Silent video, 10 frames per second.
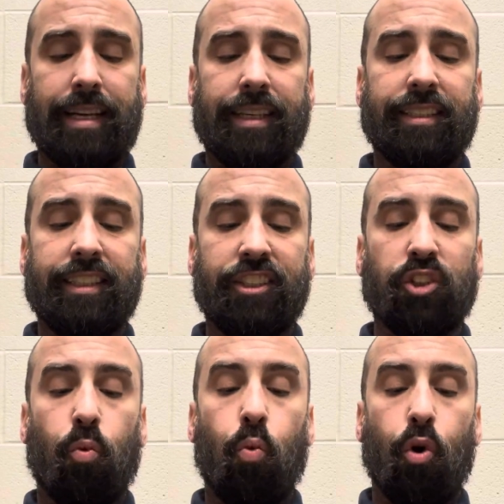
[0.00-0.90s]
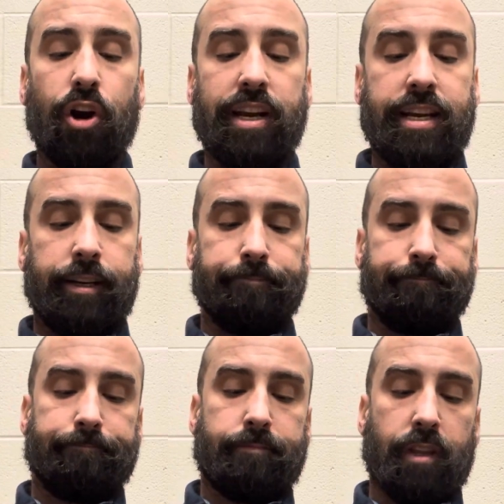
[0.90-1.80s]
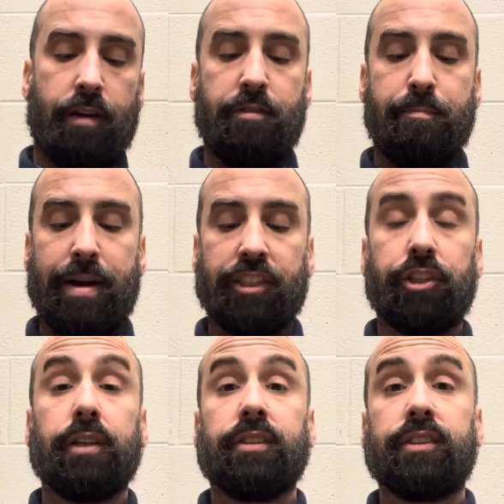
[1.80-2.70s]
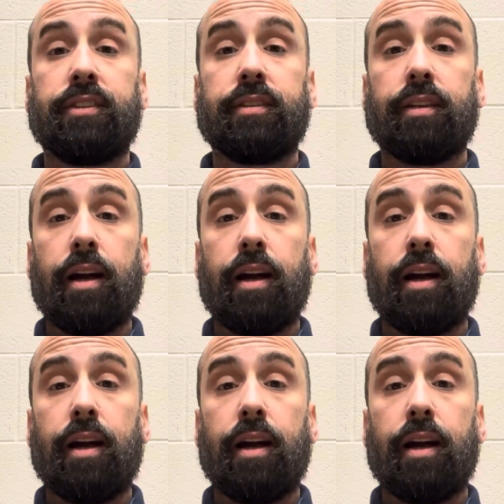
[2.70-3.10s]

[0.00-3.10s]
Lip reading: since the wording of the measures